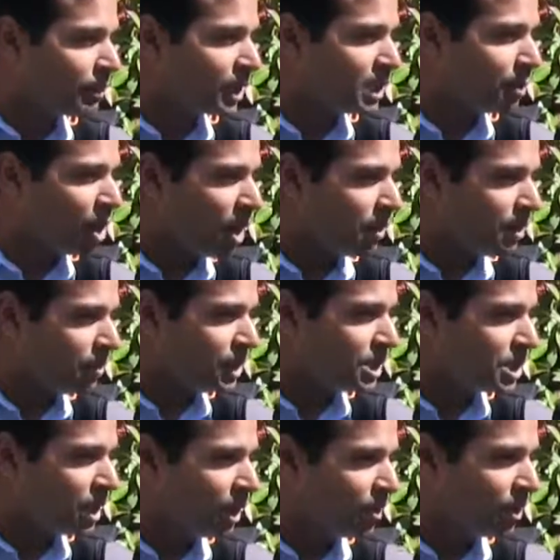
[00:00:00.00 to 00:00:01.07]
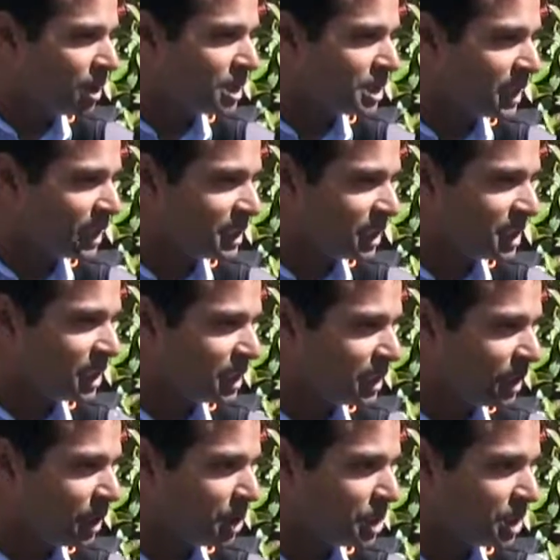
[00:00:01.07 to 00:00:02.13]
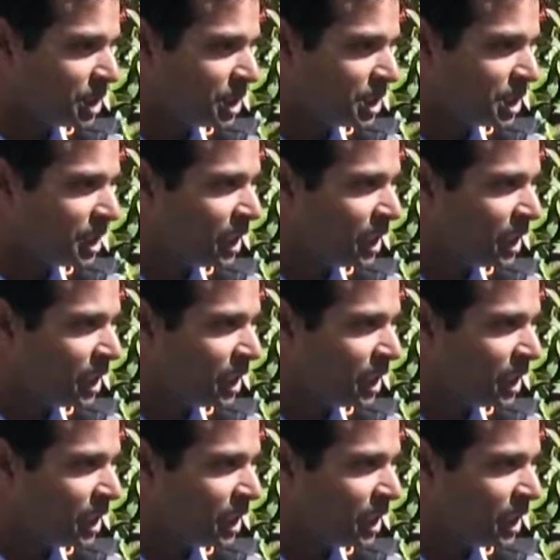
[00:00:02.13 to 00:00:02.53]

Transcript: the problem we saw was existing solutions